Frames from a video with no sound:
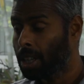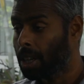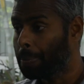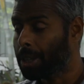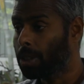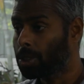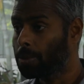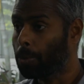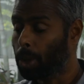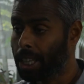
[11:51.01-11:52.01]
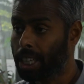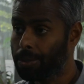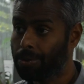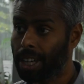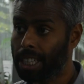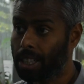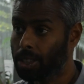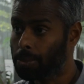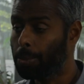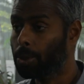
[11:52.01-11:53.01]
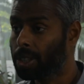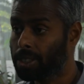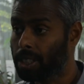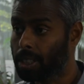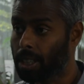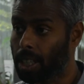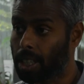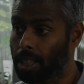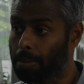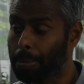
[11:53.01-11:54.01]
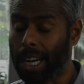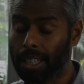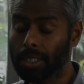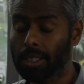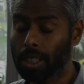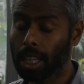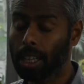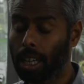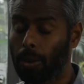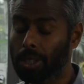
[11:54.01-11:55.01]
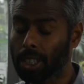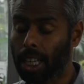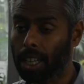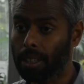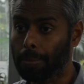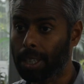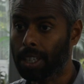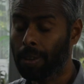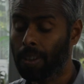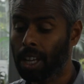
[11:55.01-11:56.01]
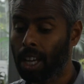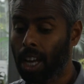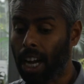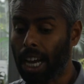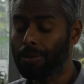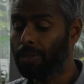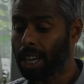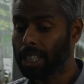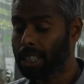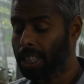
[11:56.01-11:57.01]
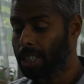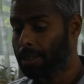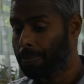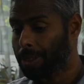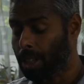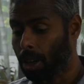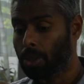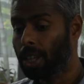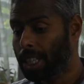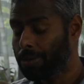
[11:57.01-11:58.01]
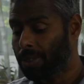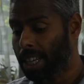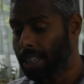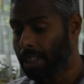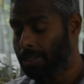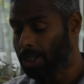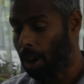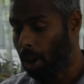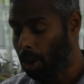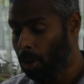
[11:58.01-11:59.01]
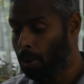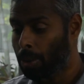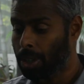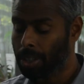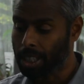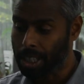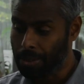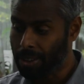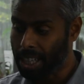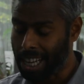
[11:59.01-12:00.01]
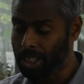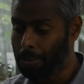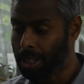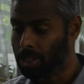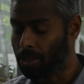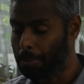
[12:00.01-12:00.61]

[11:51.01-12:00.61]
because working in finance, both as an, uh, a practitioner and now as an academic, I find that not only in finance, all over in different aspects of